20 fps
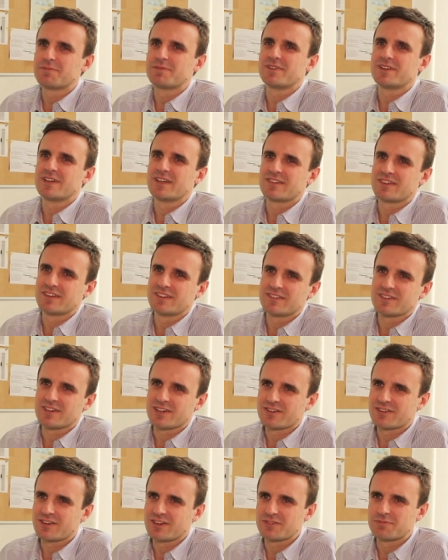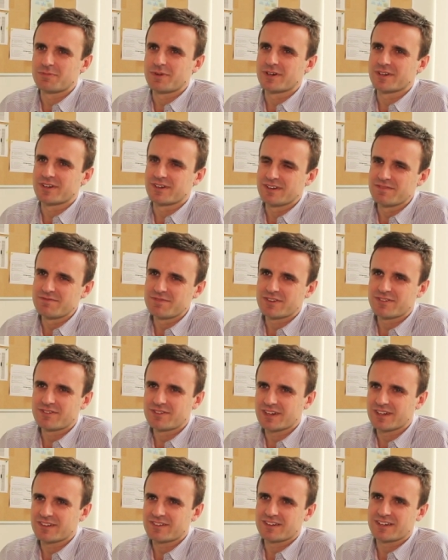operations or cross-border
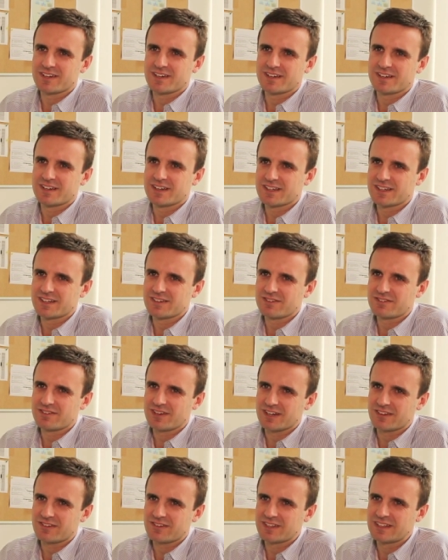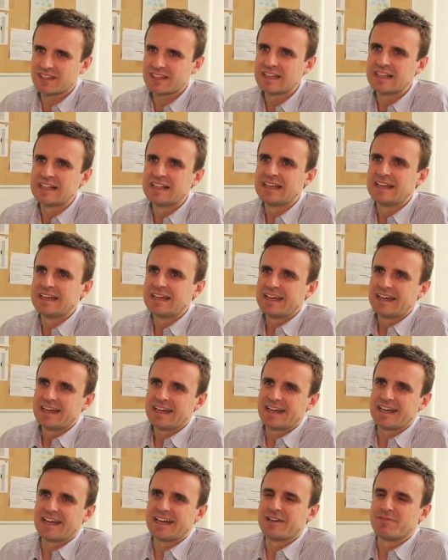infrastructure construction,
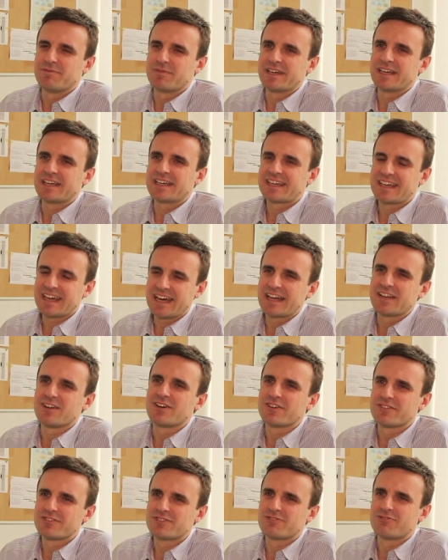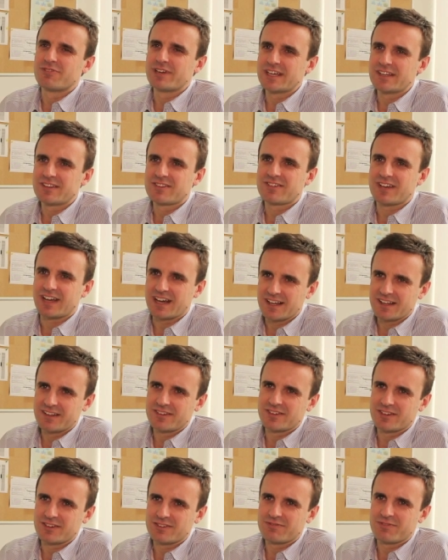it can also raise
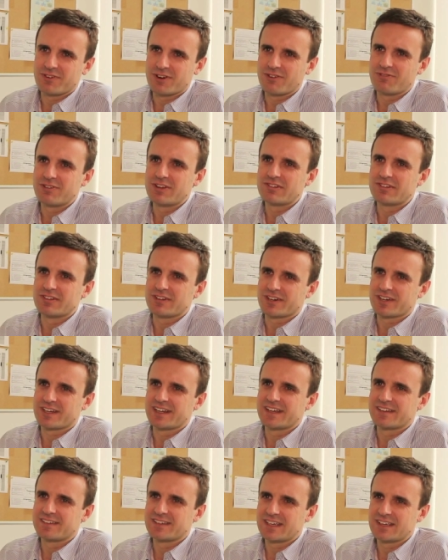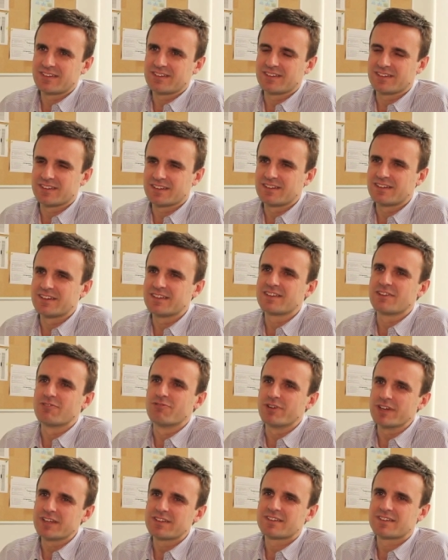challenges for regional organizations, and there is a
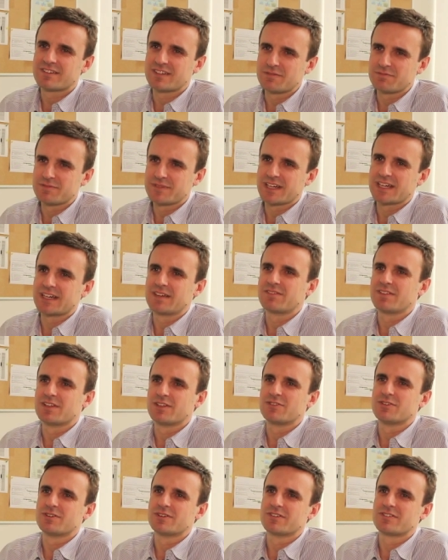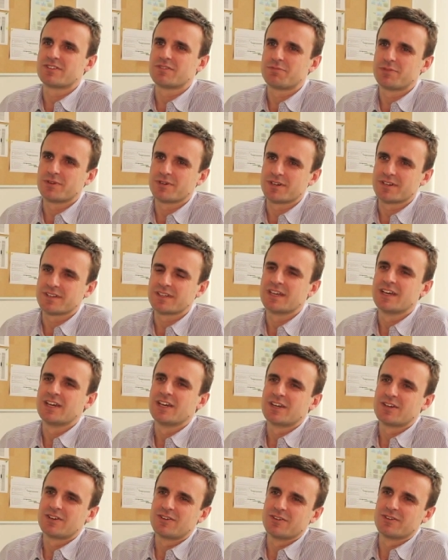risk sometimes that donor support
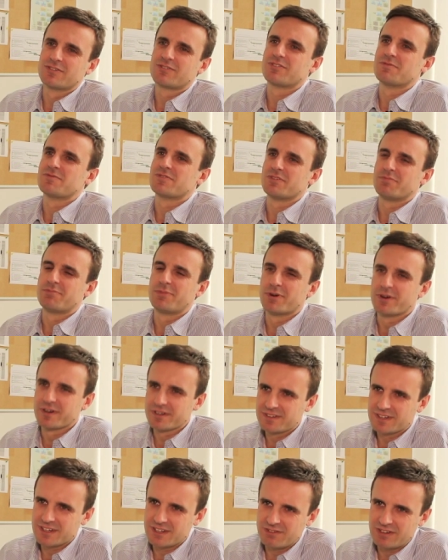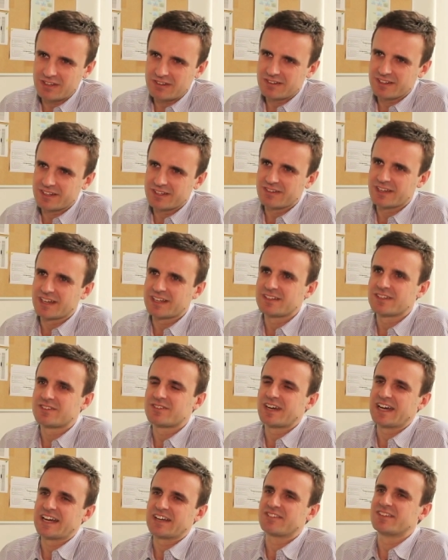goes from supporting a regional agenda
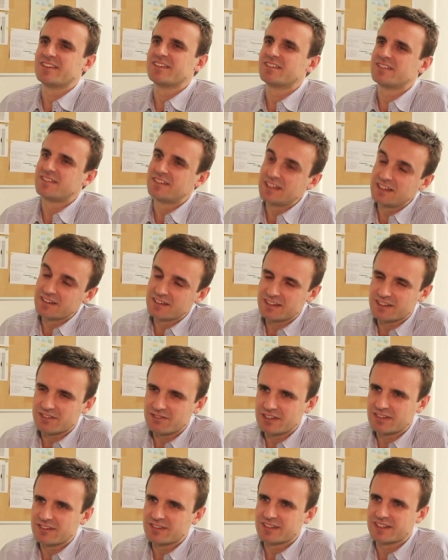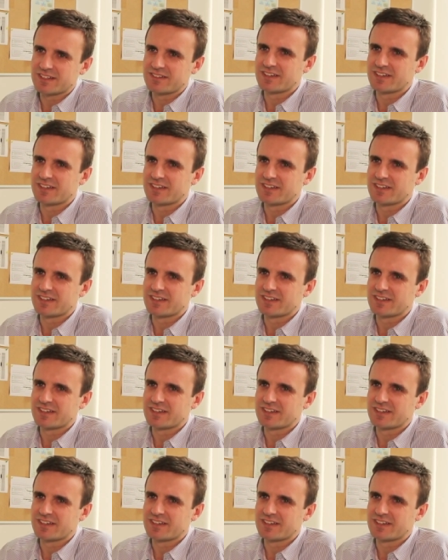to actually steering the regional